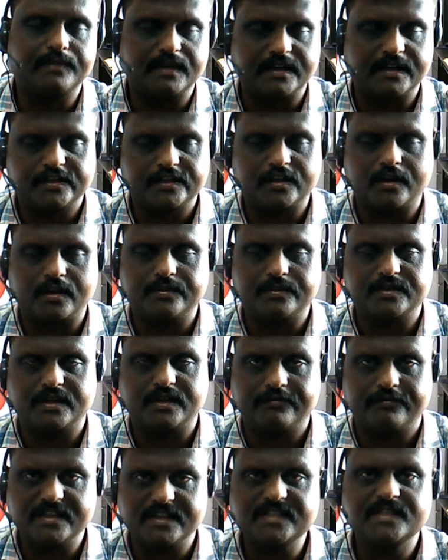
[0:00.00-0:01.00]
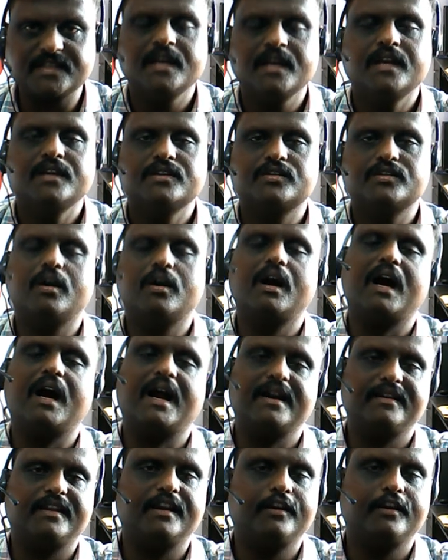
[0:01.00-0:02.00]
reduction option first, so
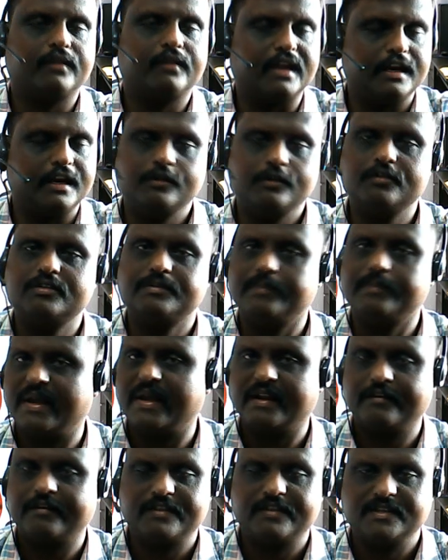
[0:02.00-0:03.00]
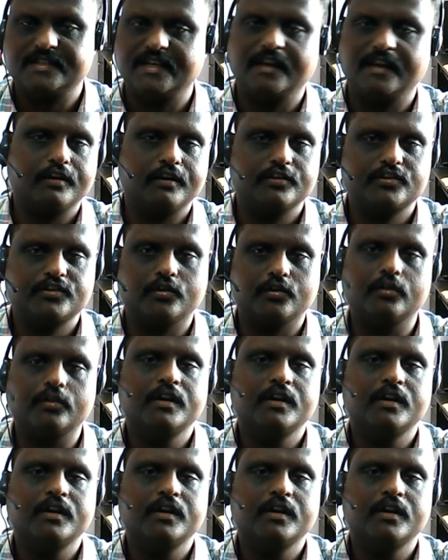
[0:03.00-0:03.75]
and then you can use paraphrasing also.